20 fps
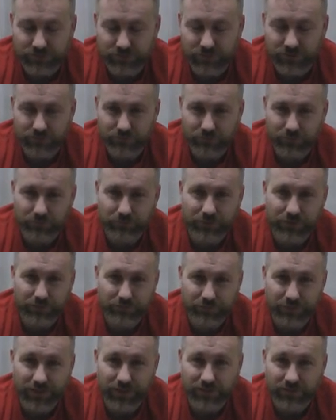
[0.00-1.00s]
kind of want to be
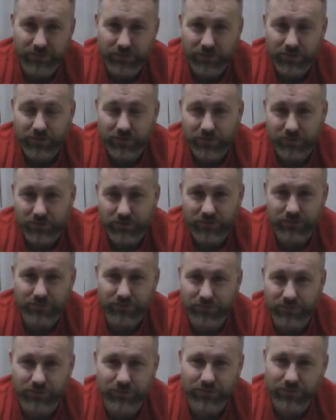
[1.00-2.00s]
in bed, you
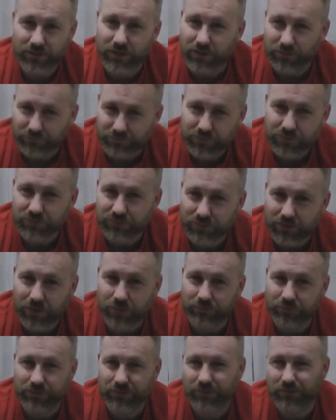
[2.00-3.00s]
just say a few
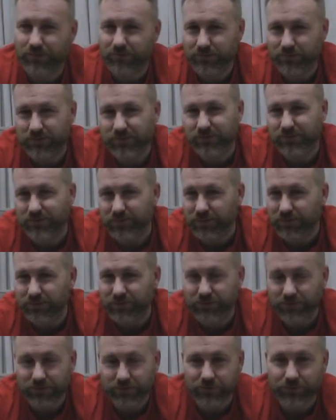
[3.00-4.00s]
times, I said, oh, I'll just
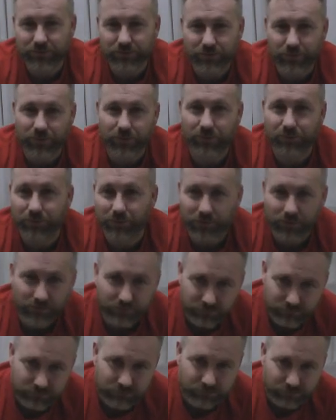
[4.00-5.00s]
leave it and do it tomorrow, but
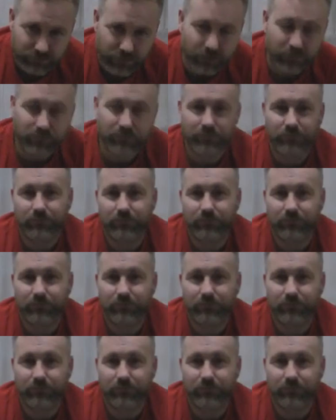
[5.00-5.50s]
no.